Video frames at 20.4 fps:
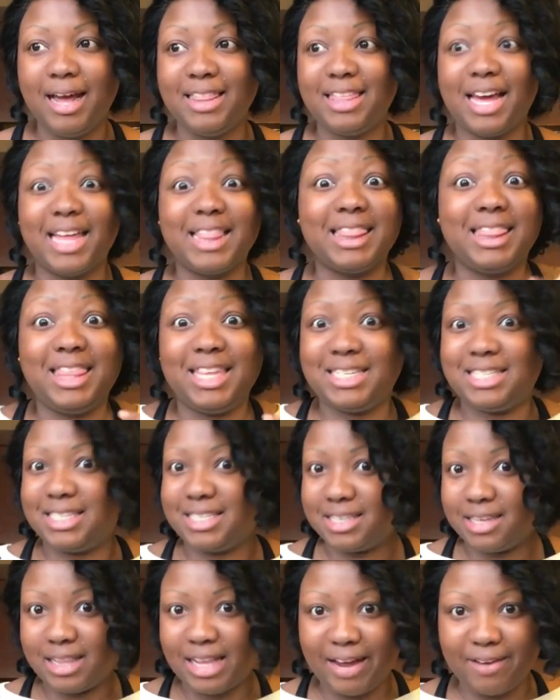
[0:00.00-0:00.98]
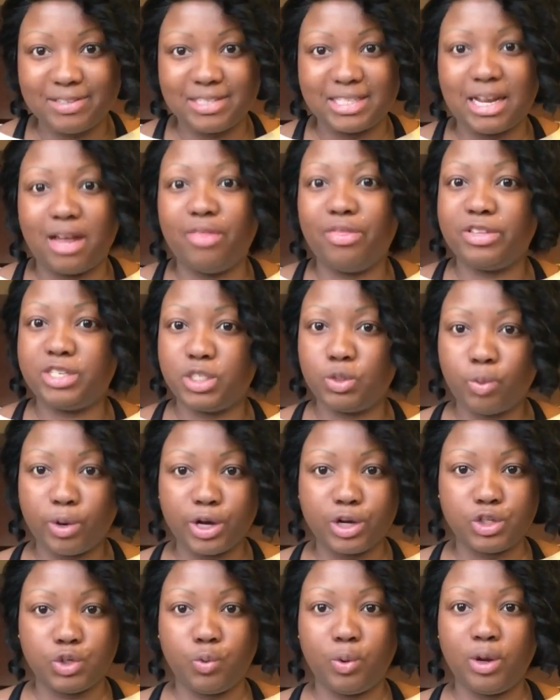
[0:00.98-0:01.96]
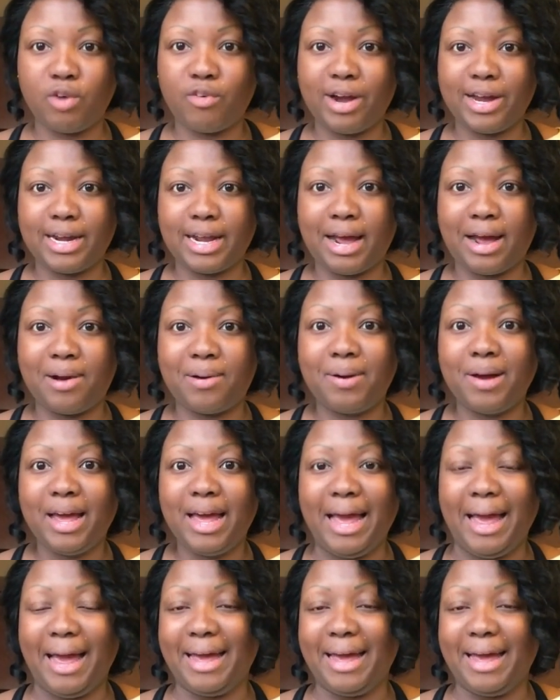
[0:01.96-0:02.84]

that this is a lifestyle, this is what you're doing right now,